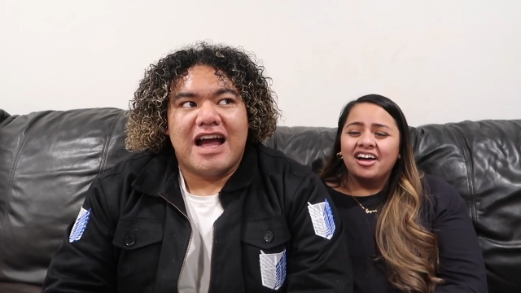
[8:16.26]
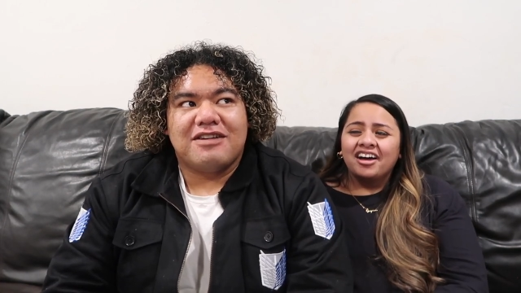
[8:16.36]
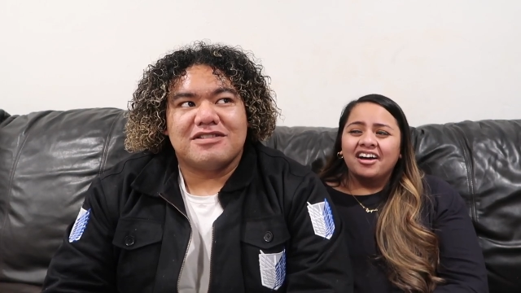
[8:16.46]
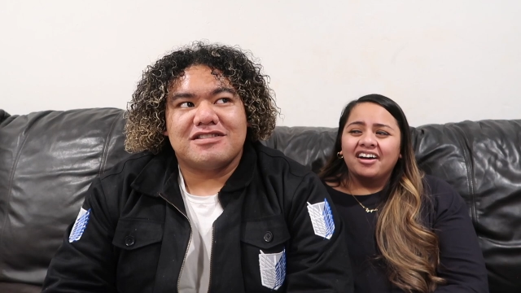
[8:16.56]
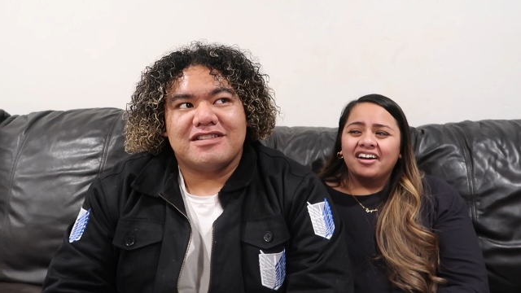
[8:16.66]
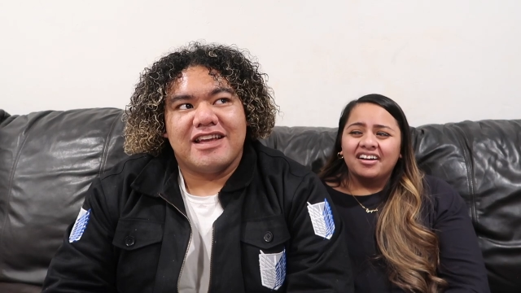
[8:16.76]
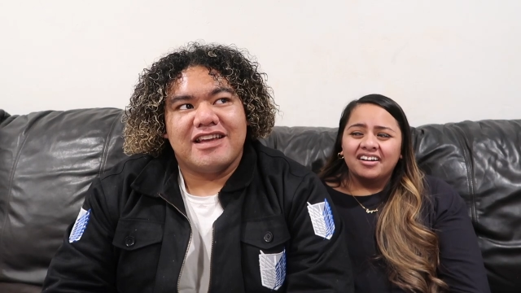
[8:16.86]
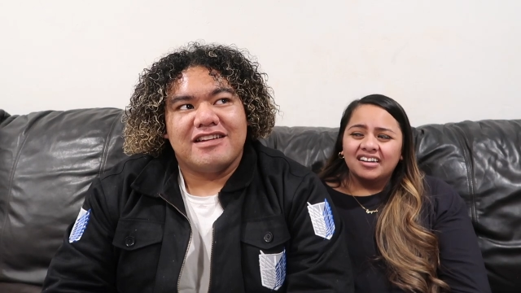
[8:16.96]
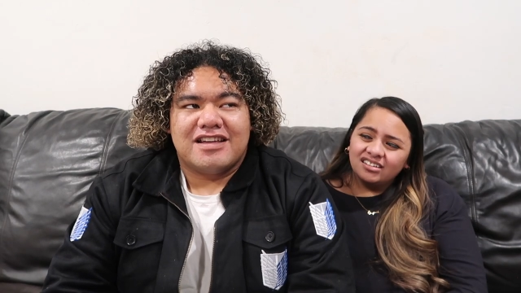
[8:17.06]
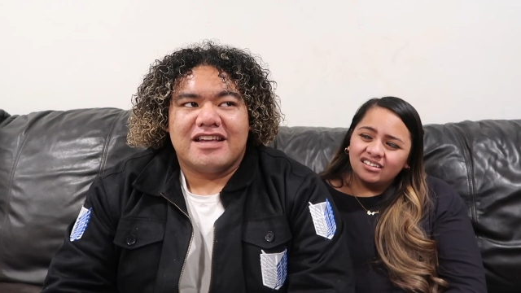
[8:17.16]
Speaker 1: I would
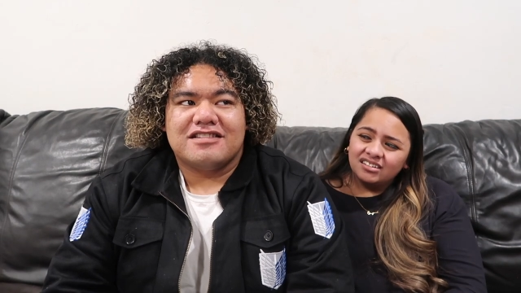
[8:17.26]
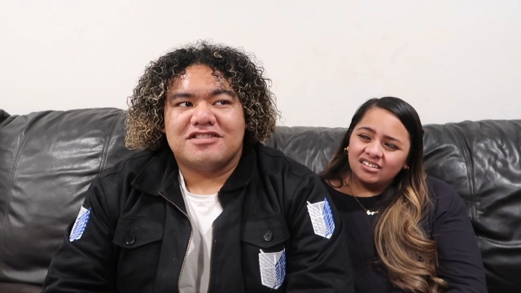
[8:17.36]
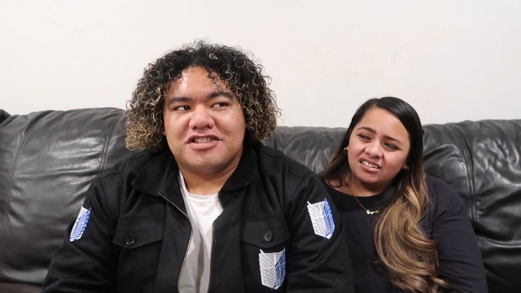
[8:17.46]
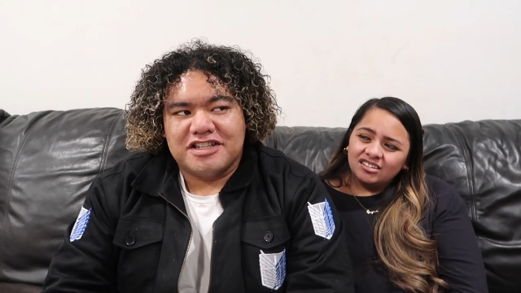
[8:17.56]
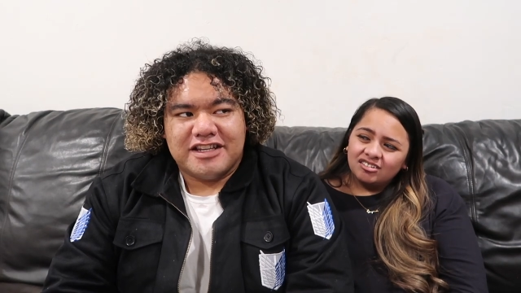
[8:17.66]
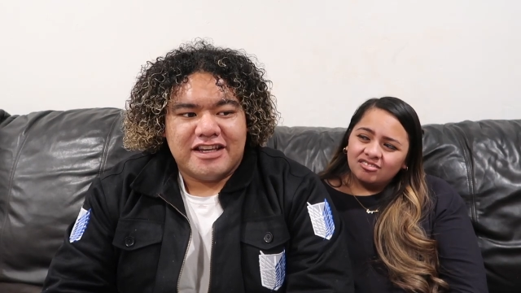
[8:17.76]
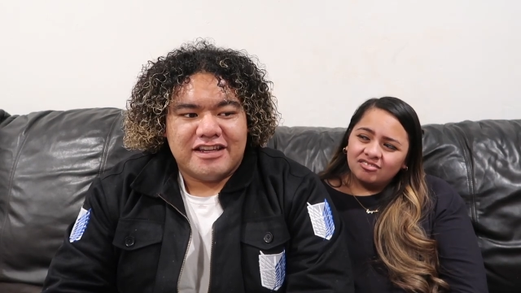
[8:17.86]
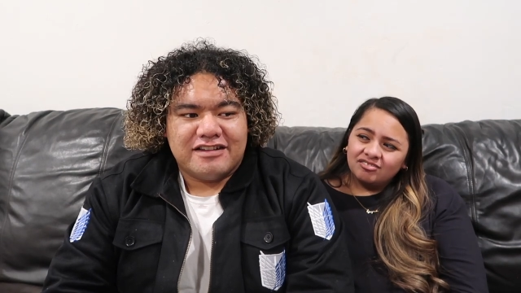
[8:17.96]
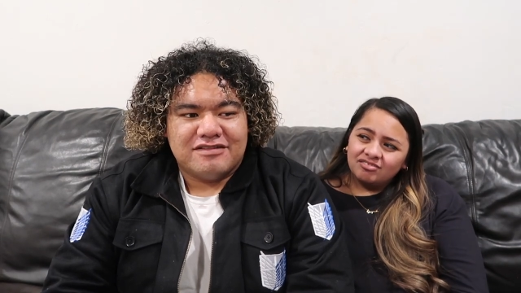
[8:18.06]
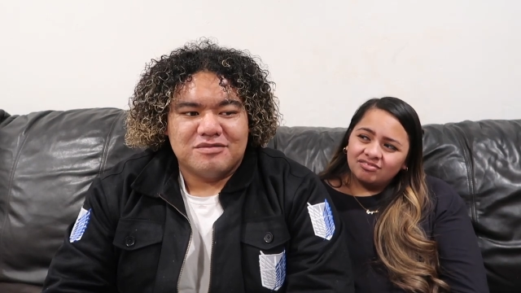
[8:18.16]
say take the
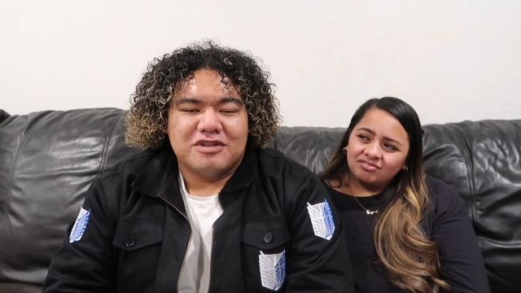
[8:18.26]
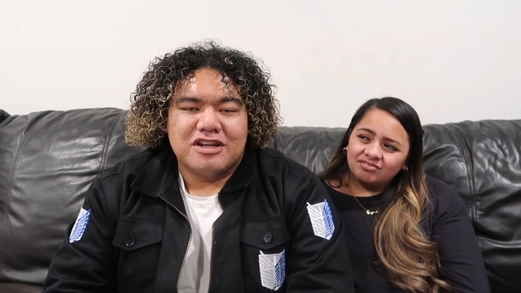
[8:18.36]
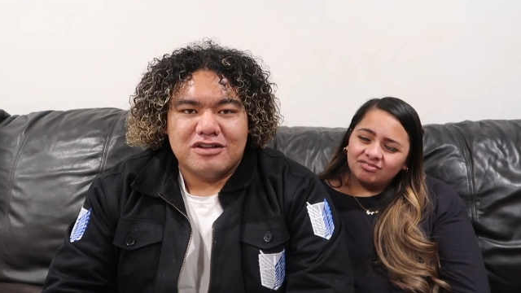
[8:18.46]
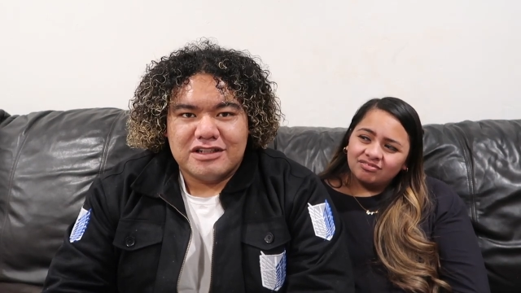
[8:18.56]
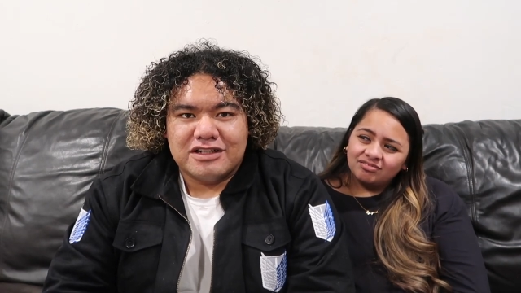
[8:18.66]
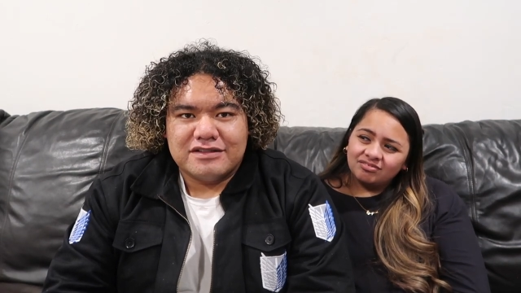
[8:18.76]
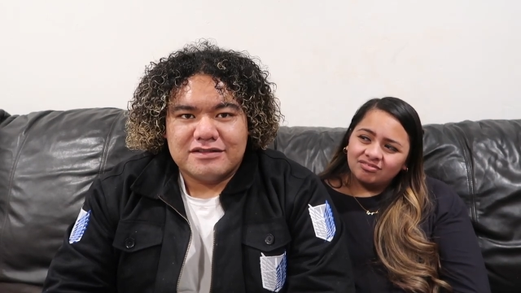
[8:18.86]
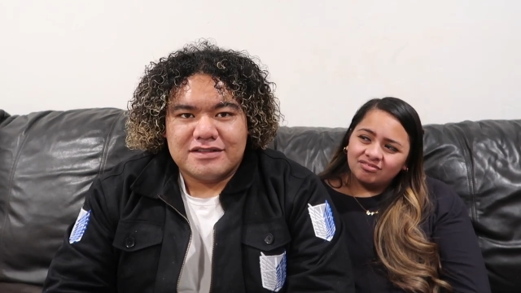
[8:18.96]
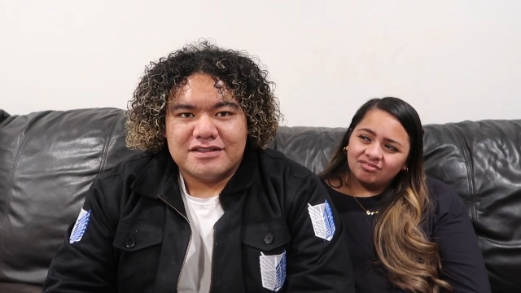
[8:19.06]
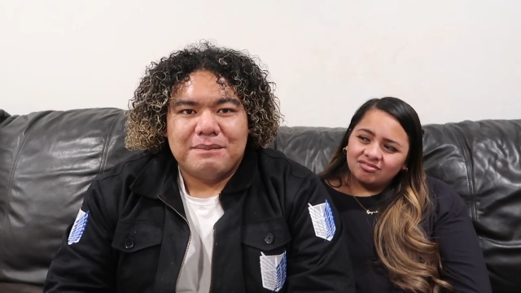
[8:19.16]
chicken from
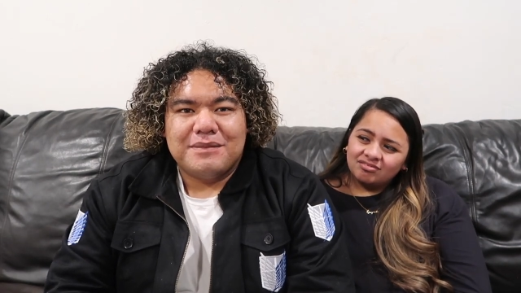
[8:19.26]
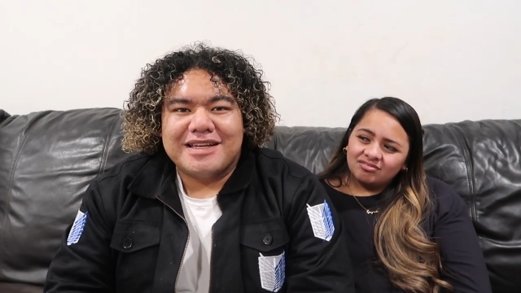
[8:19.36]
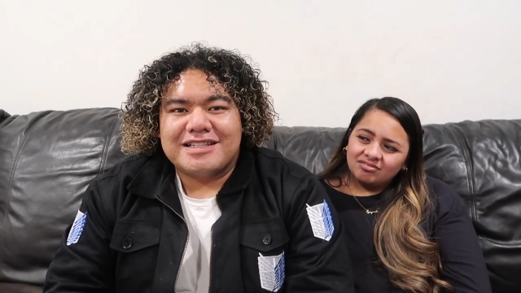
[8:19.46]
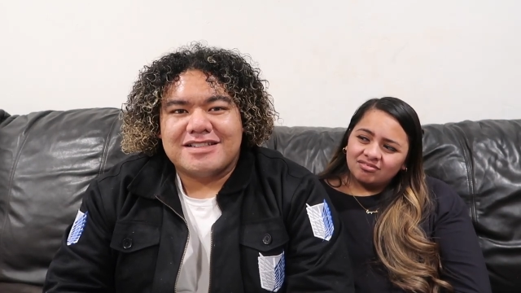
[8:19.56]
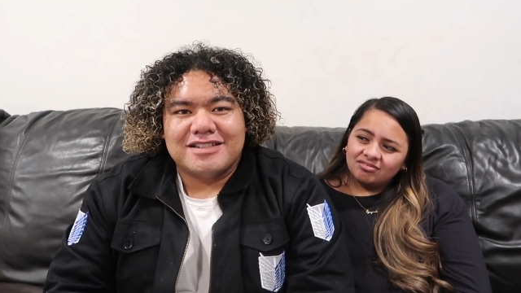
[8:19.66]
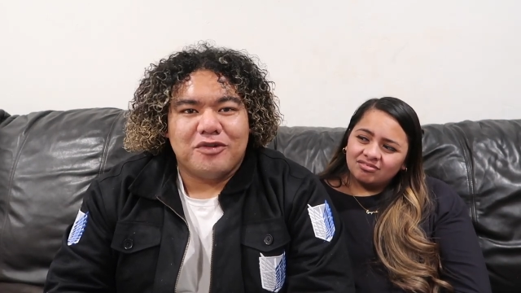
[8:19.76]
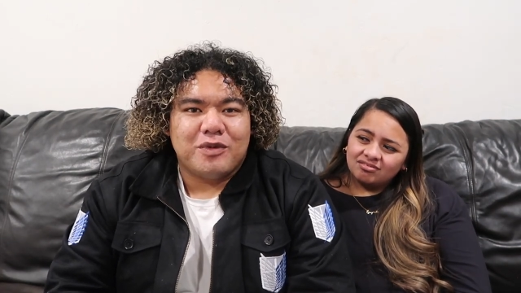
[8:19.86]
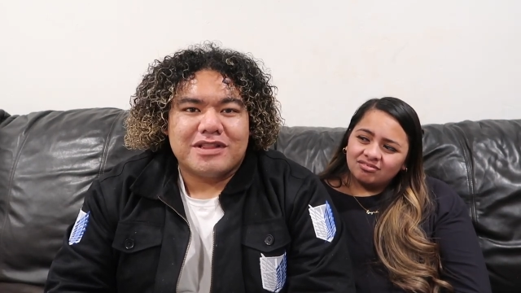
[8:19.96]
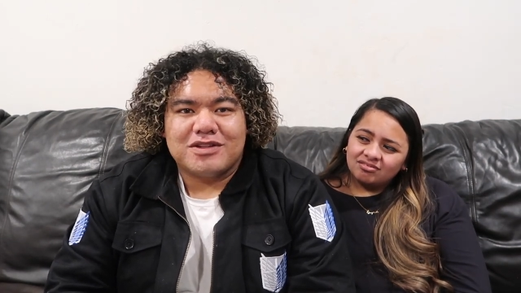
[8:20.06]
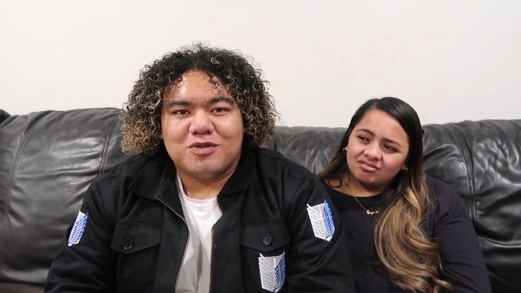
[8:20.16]
Lolo's, mix it
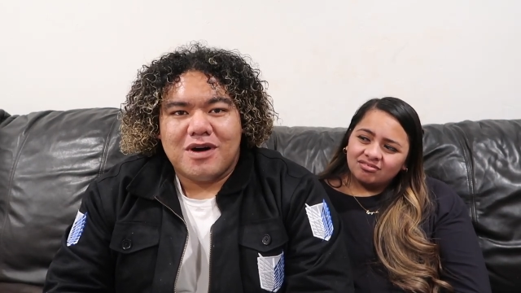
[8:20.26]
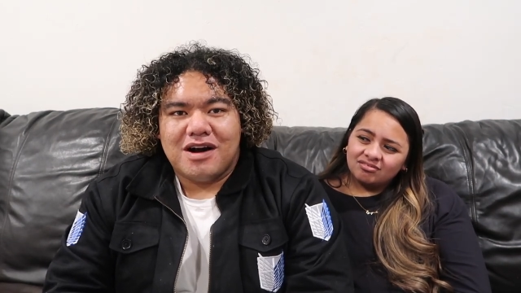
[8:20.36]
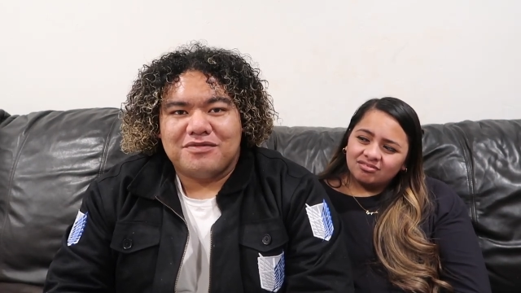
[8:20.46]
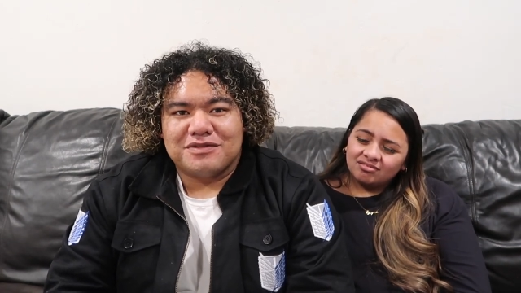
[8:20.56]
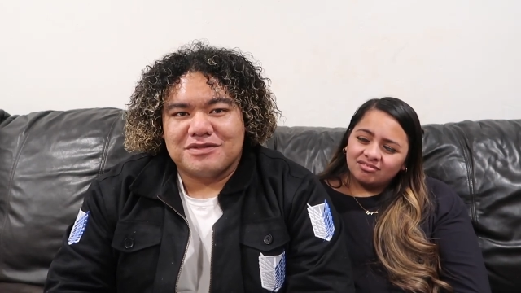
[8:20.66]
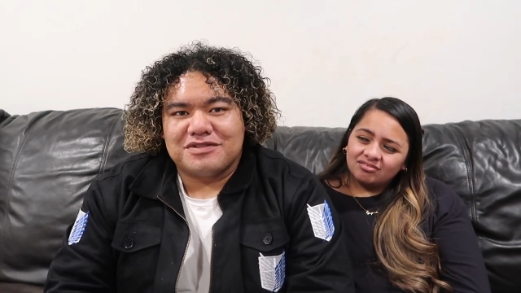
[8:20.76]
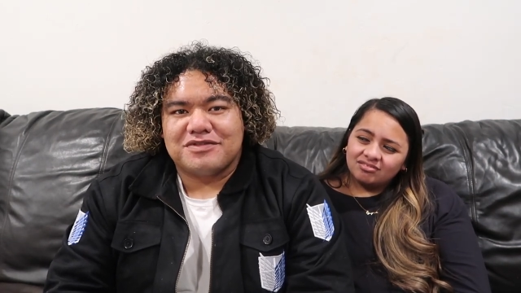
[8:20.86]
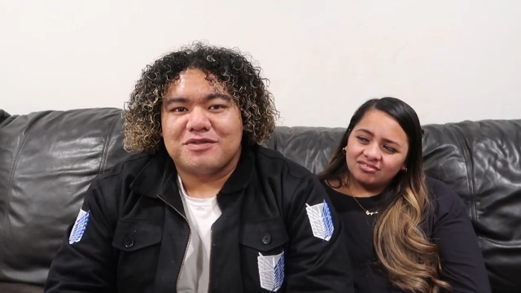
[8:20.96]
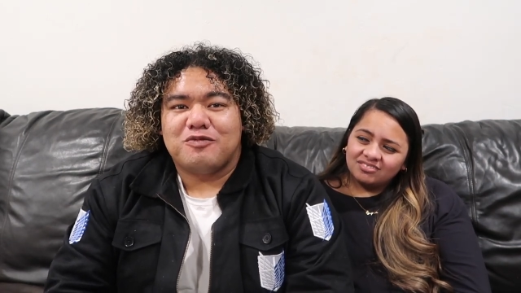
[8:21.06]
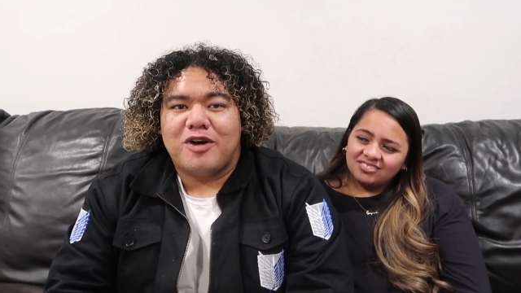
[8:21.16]
with the waffles
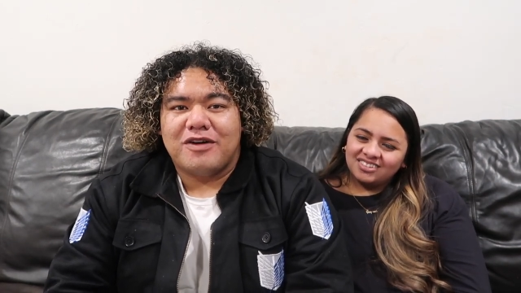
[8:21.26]
from